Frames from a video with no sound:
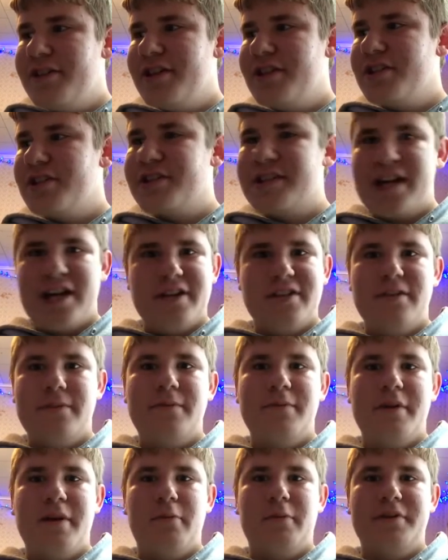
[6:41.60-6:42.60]
just catches up
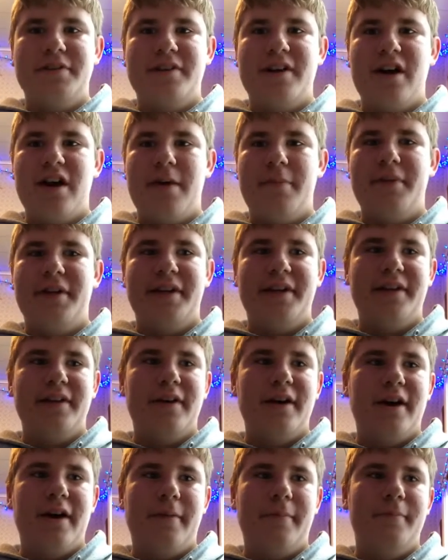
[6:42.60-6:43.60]
to me at one time. Like,
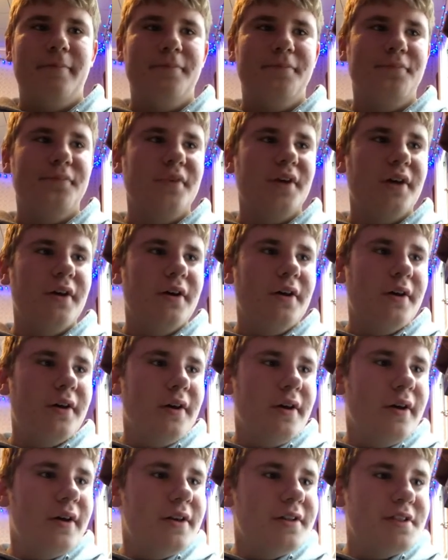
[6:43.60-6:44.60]

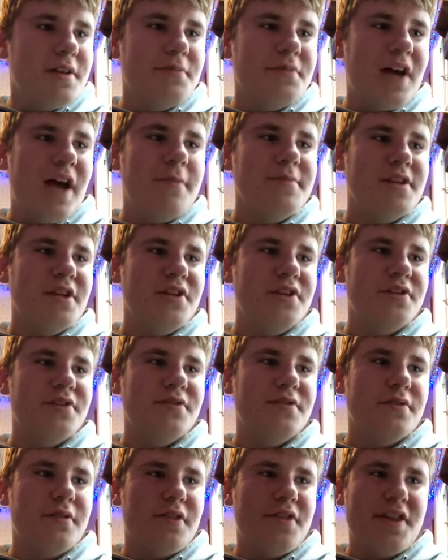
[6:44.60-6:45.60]
sometimes I
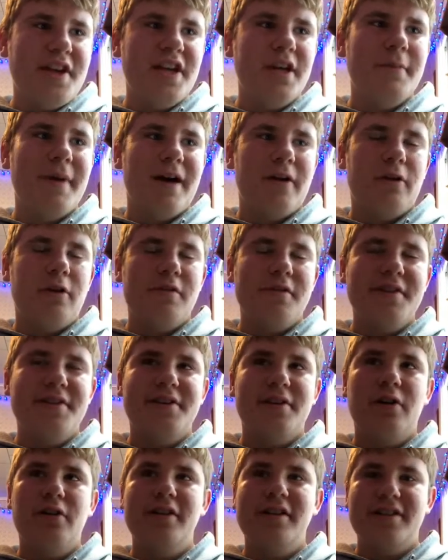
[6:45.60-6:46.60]
just think about all
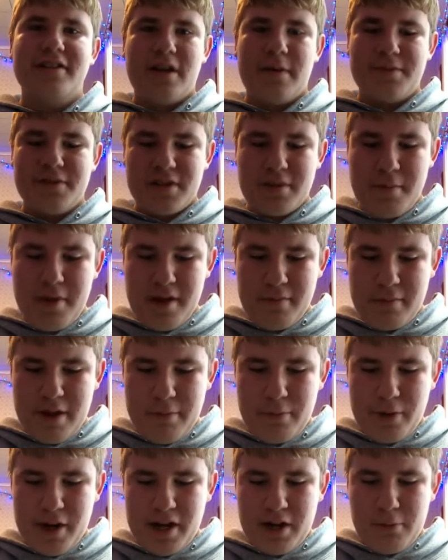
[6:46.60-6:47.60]
this comes to me, my
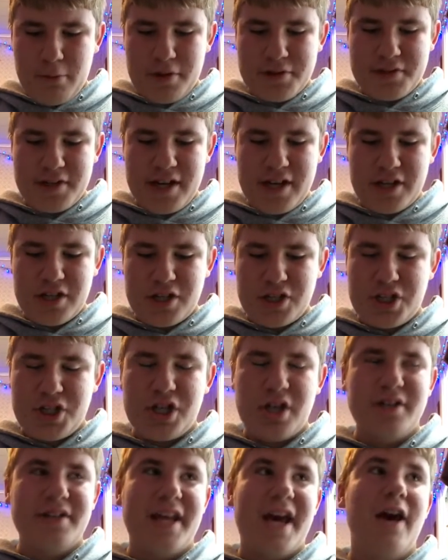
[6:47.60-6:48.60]
brain at once, and I just
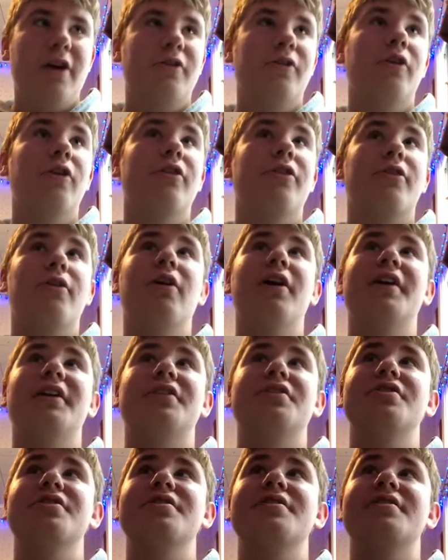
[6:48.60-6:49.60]
shut down all thought
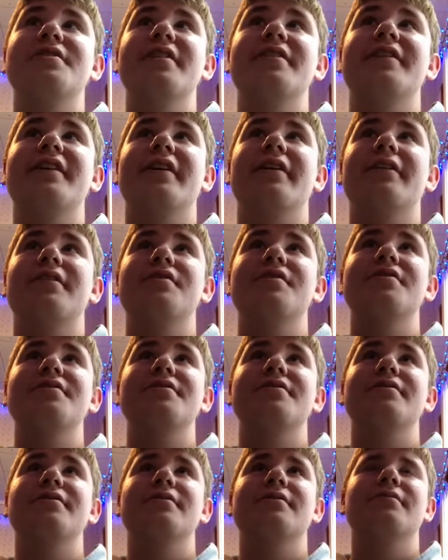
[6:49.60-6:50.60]
and just sit there and
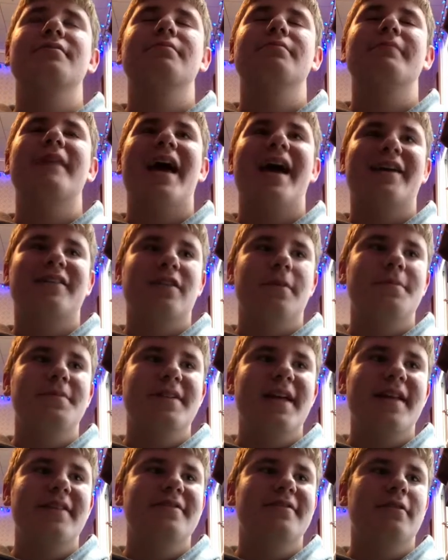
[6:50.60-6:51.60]
just act
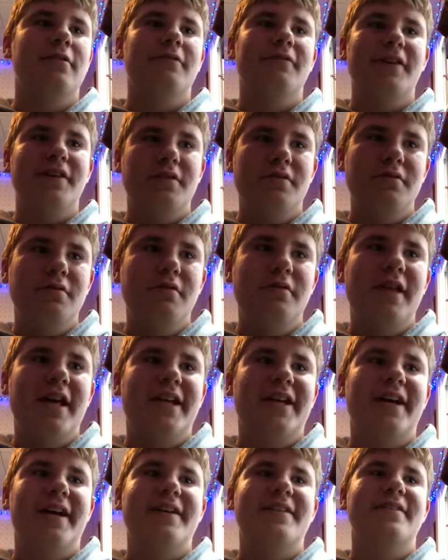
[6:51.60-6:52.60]
upset. So if I do
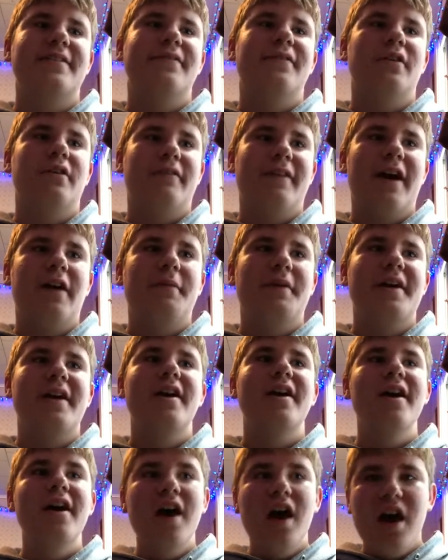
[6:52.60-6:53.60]
that, guys, if you're around me,
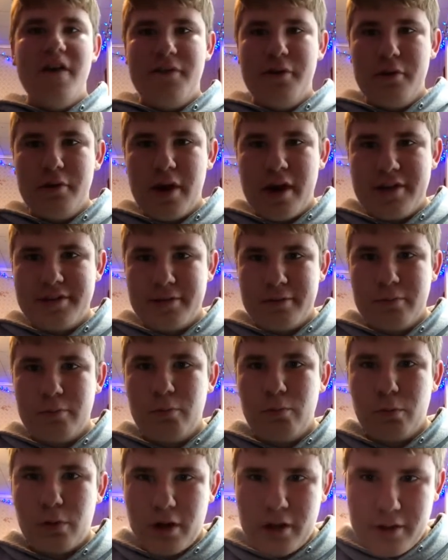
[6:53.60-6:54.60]
if you guys are
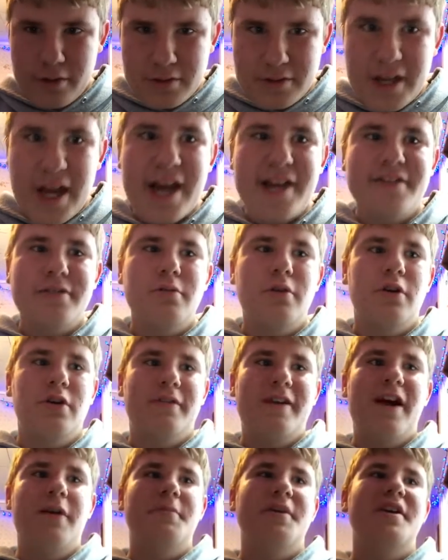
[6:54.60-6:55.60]
one of those guys who are
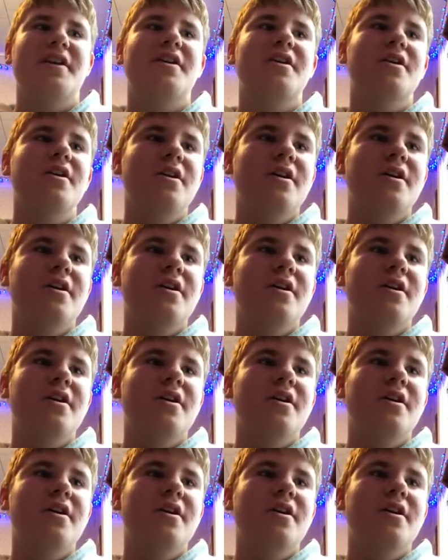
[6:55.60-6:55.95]
around me,